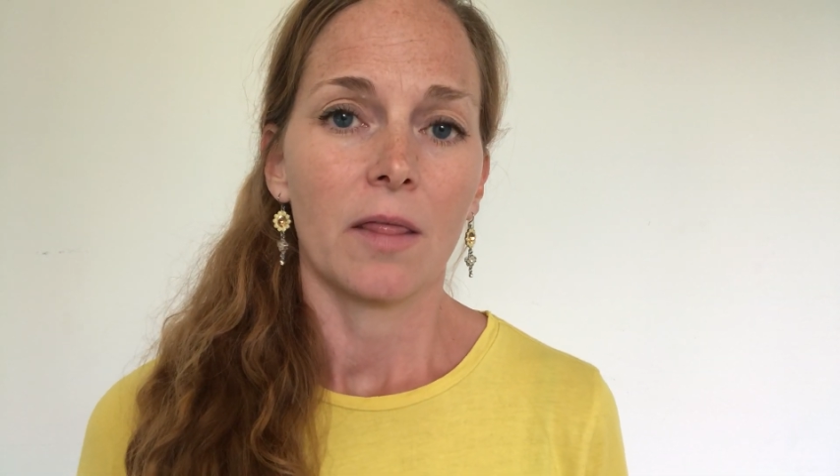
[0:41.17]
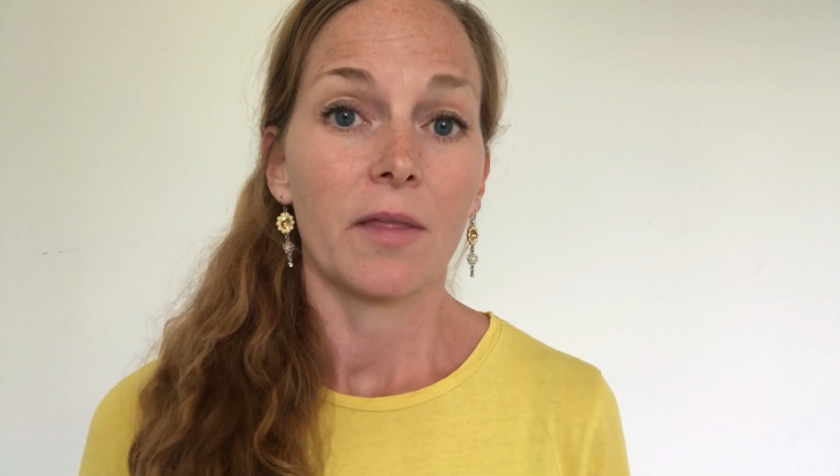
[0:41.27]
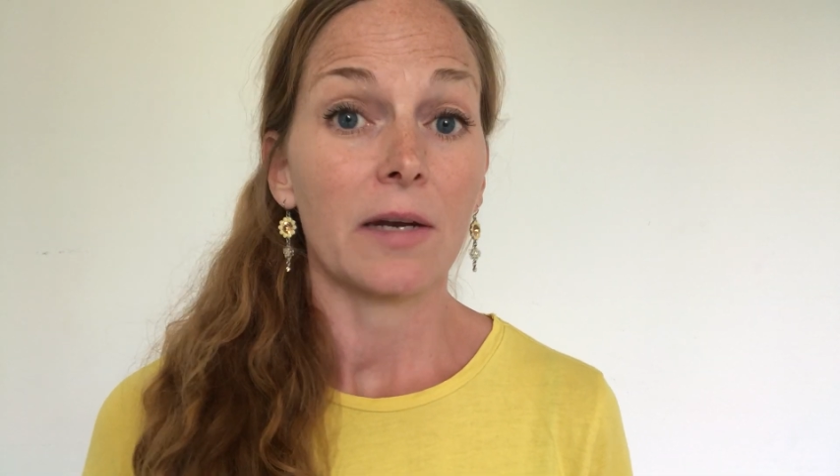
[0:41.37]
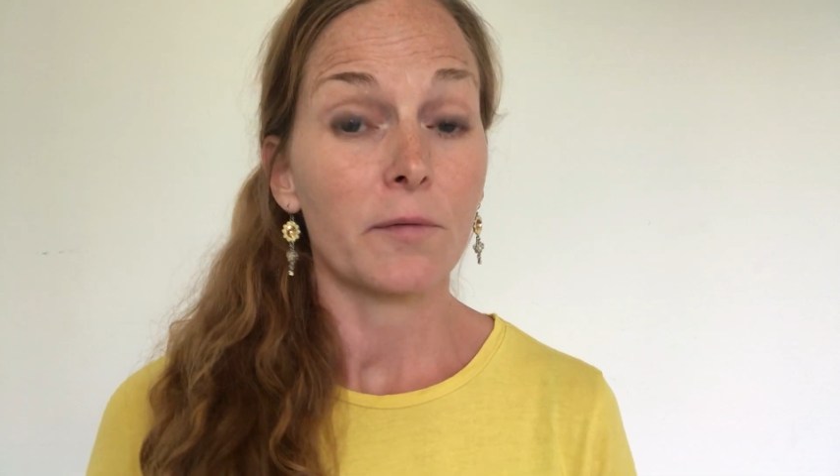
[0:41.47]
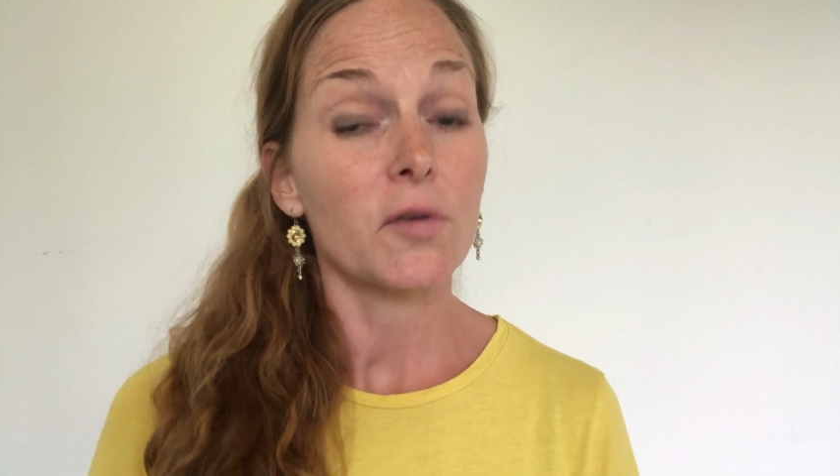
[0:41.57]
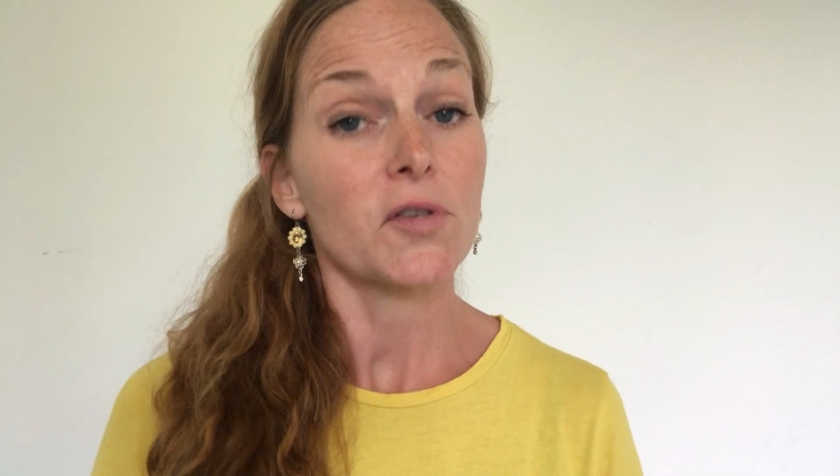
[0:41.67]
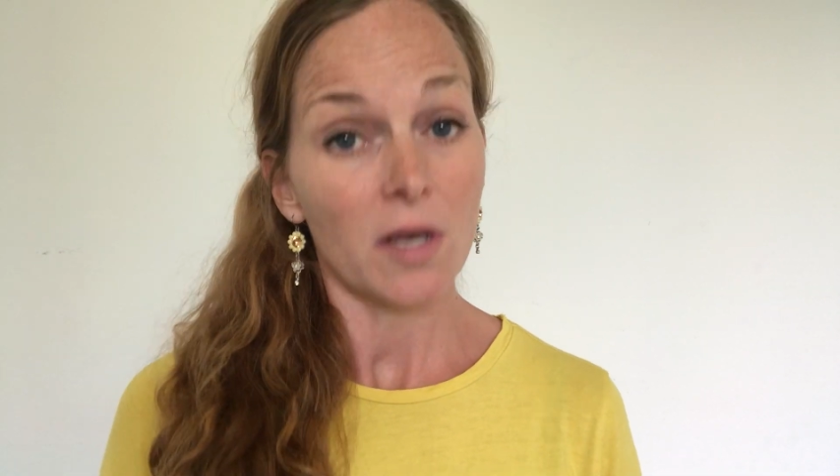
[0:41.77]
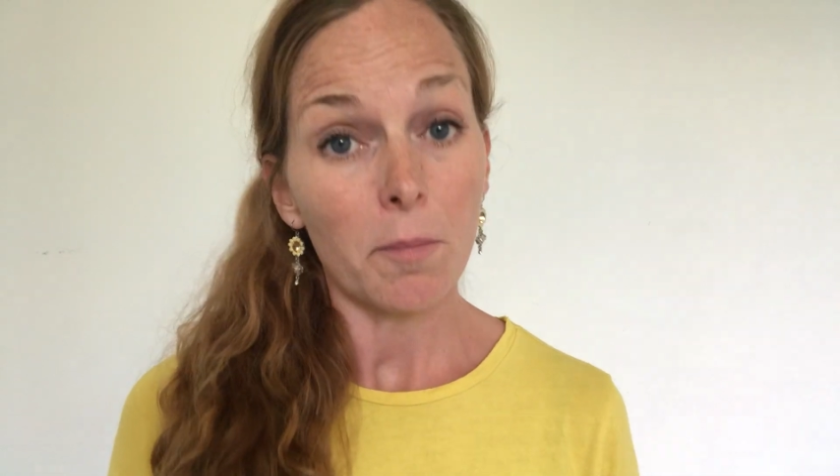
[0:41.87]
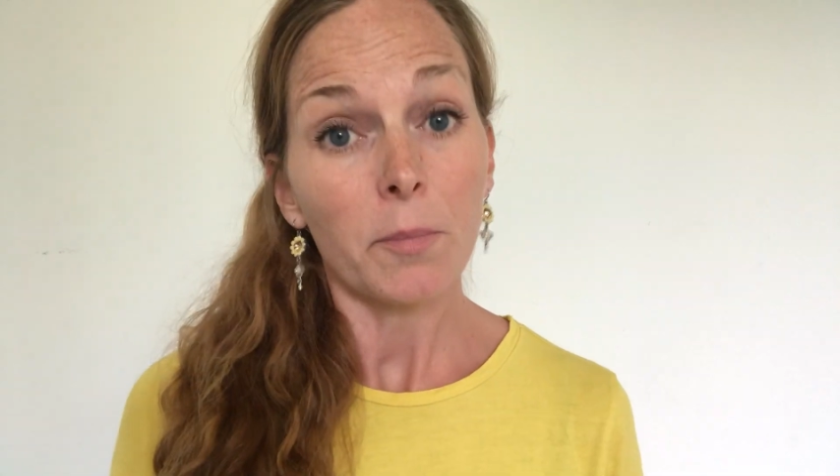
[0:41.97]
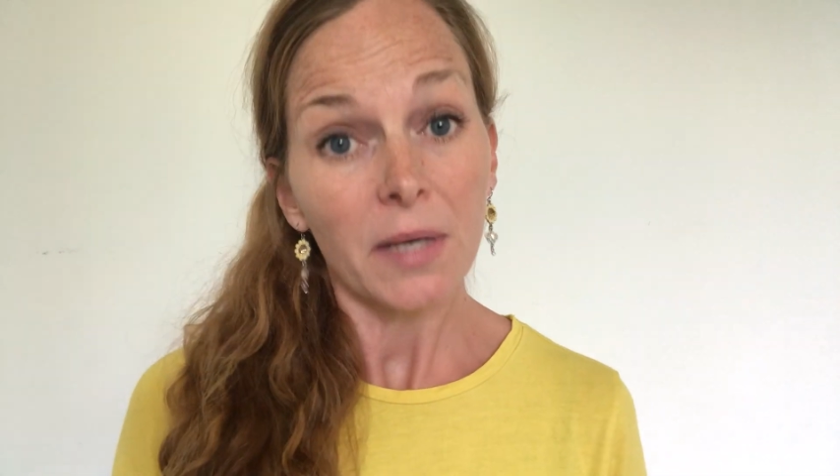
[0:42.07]
that for
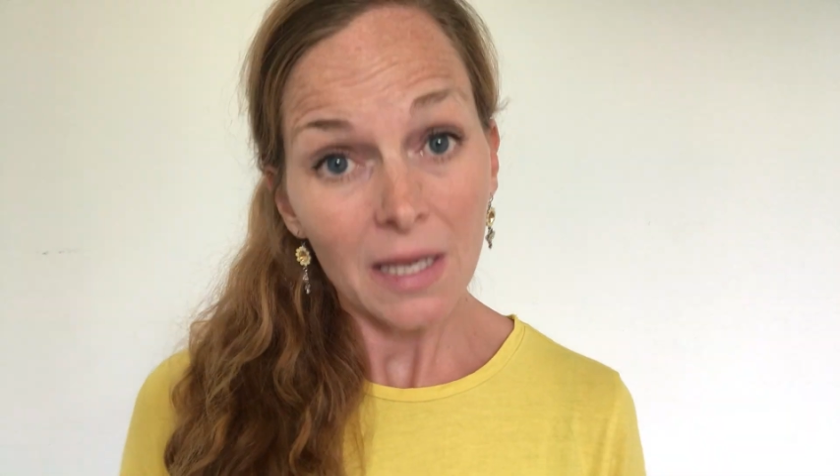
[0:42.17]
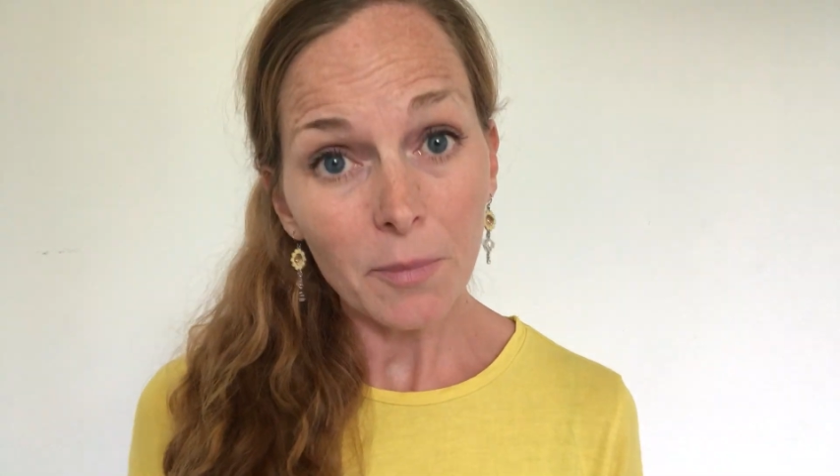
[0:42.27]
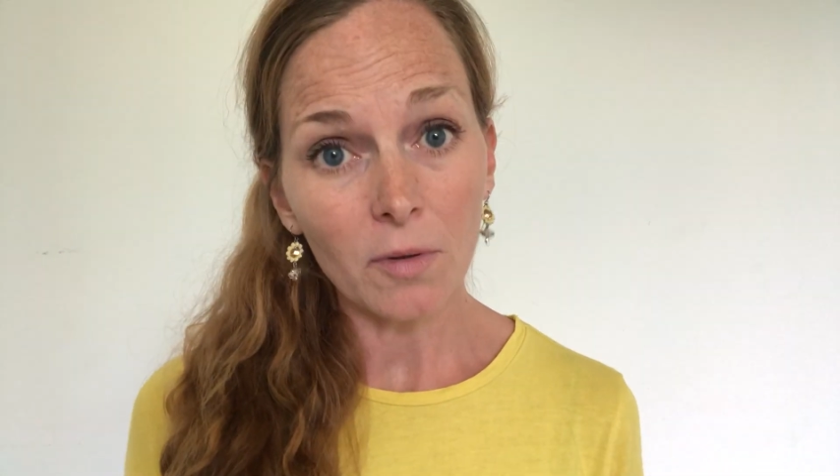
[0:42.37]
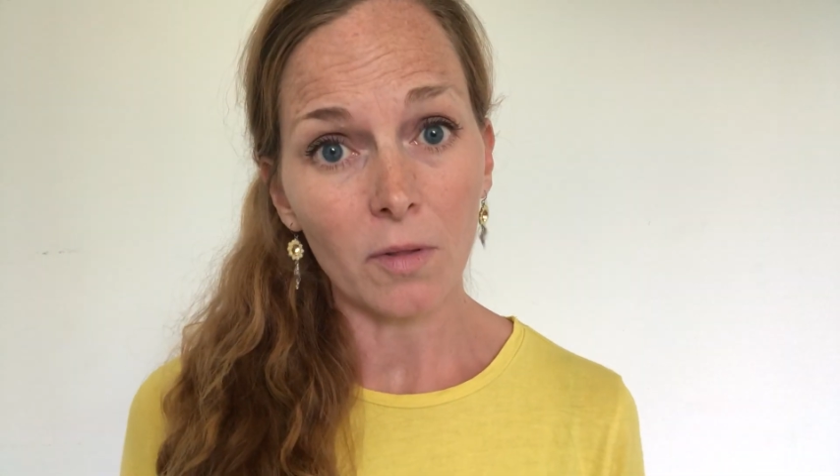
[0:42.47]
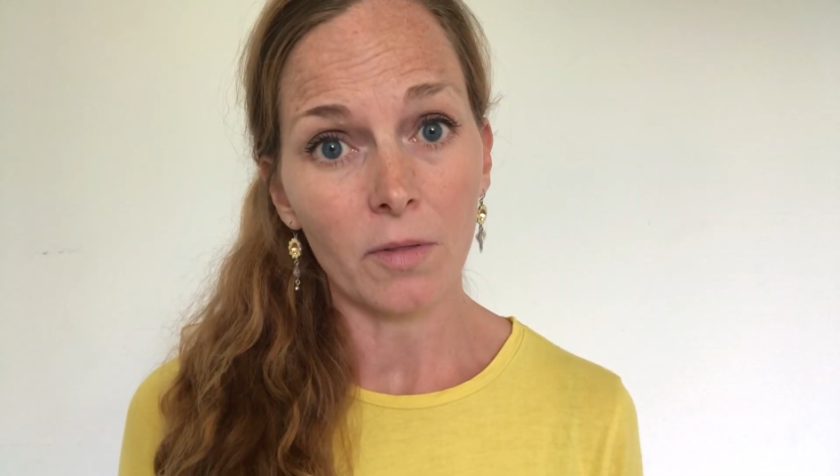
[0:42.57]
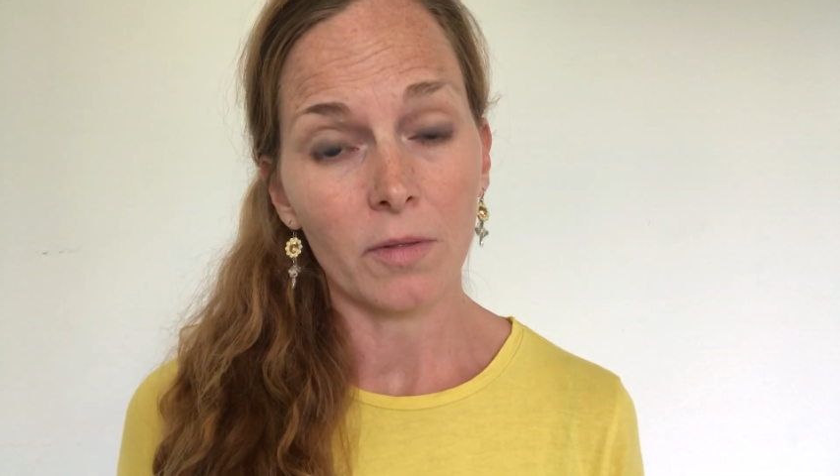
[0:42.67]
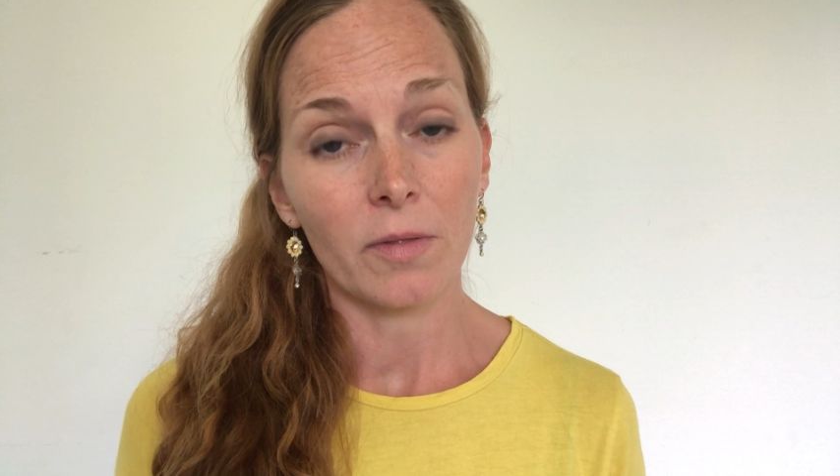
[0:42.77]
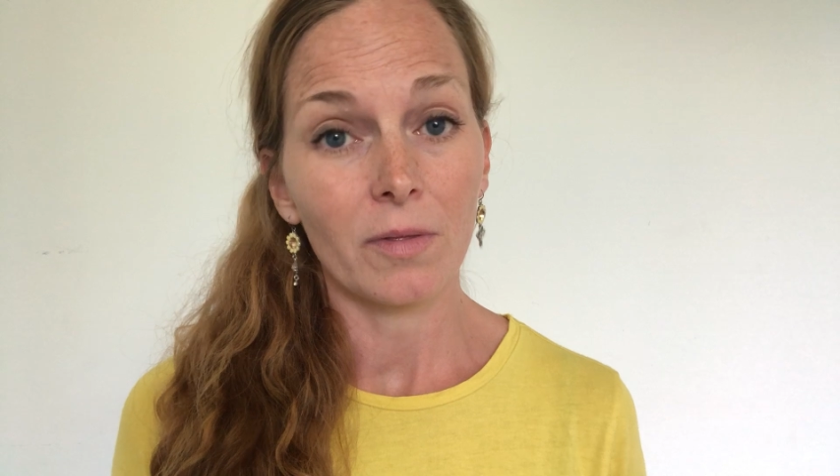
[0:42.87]
some people